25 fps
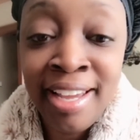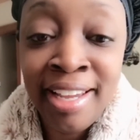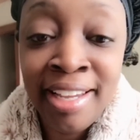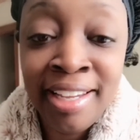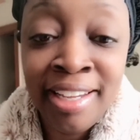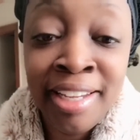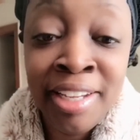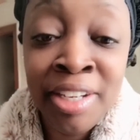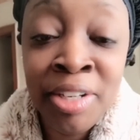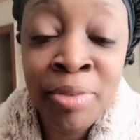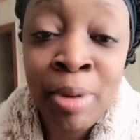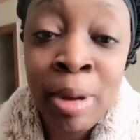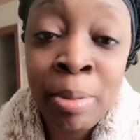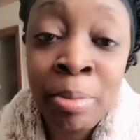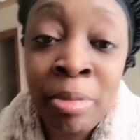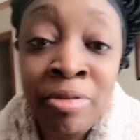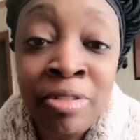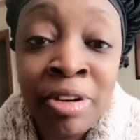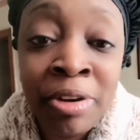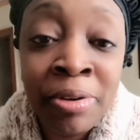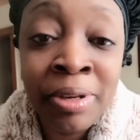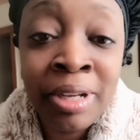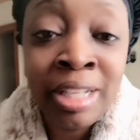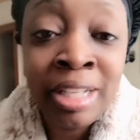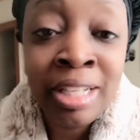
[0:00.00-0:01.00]
Anyway, I'm a
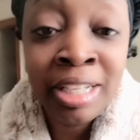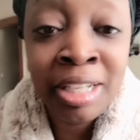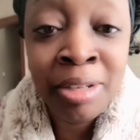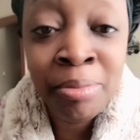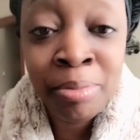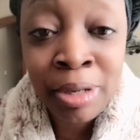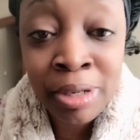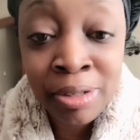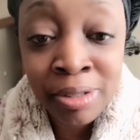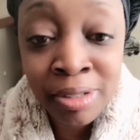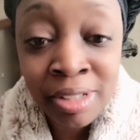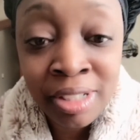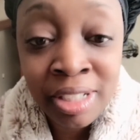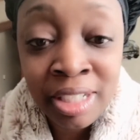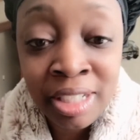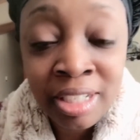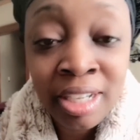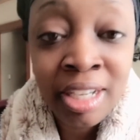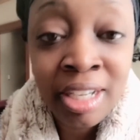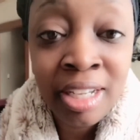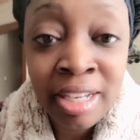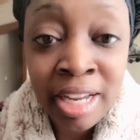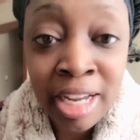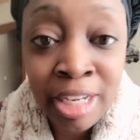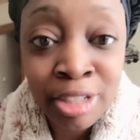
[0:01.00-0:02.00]
very clean person,
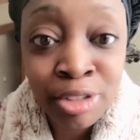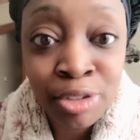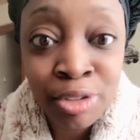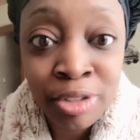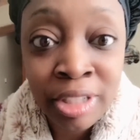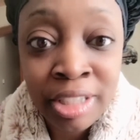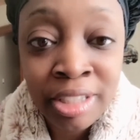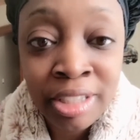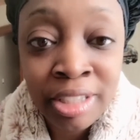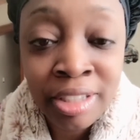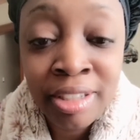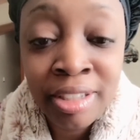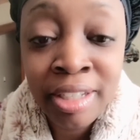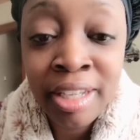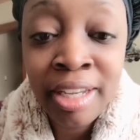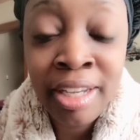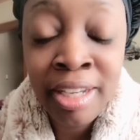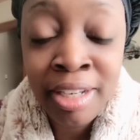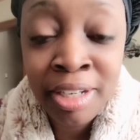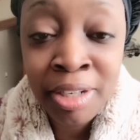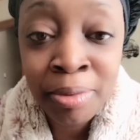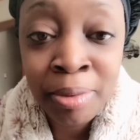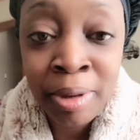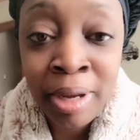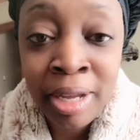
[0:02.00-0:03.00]
naturally.
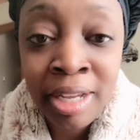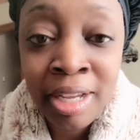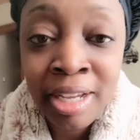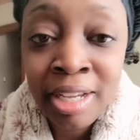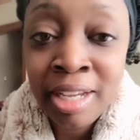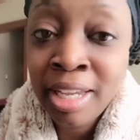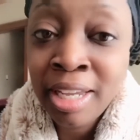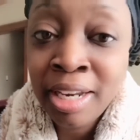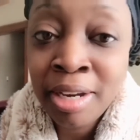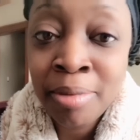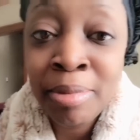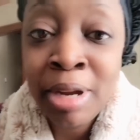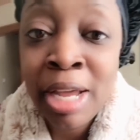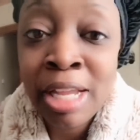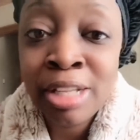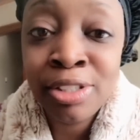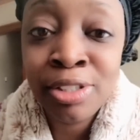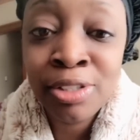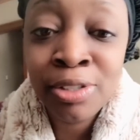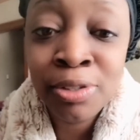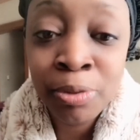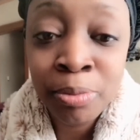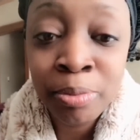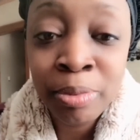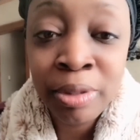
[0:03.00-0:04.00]
Anyway, and I'm not
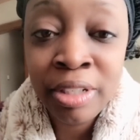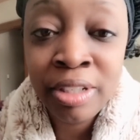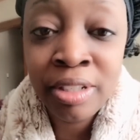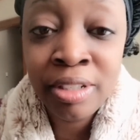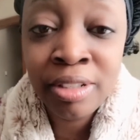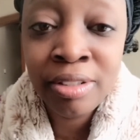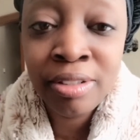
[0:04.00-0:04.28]
stupid.